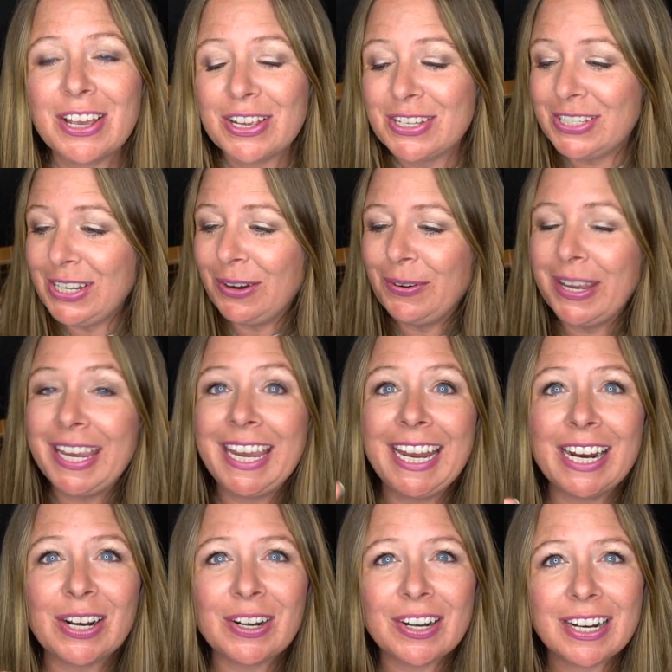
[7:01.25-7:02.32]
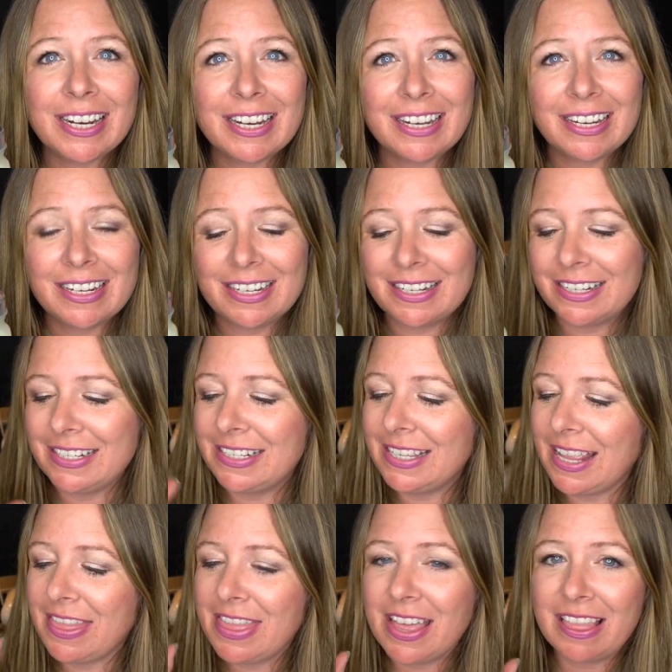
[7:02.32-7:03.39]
So here is